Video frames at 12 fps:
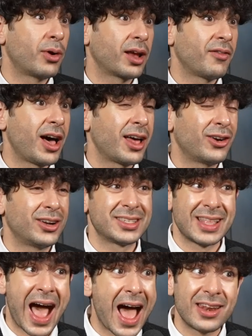Ring of Honor is
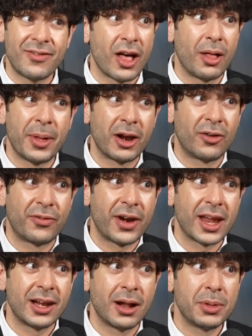not developmental for
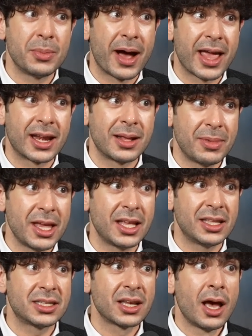A E W by any
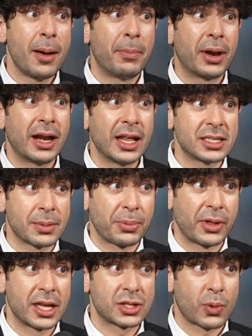means, but it is a
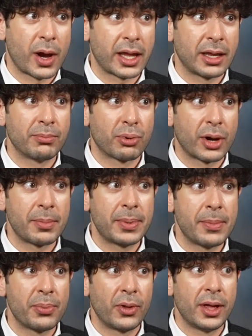place where I can bring
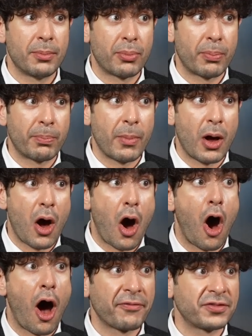people in
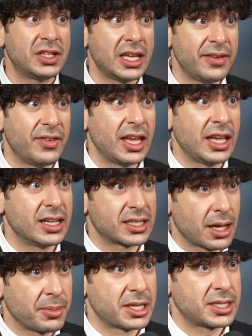off T V to
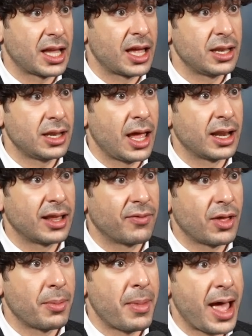some extent and give
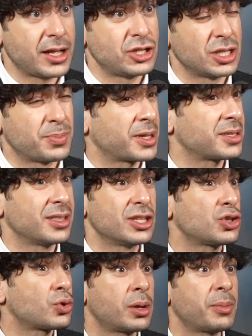them matches, because in the
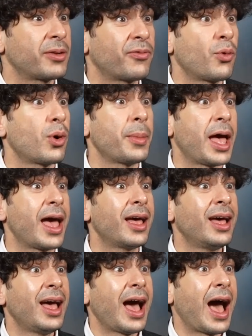streaming format,
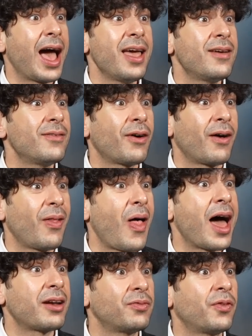I have a
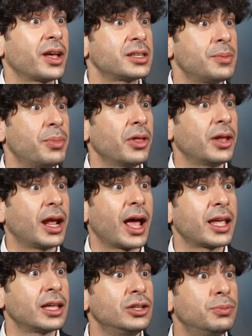lot of flexibility.
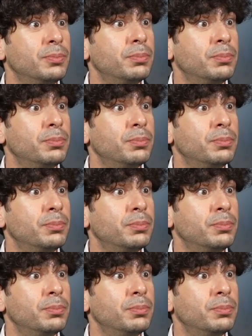I can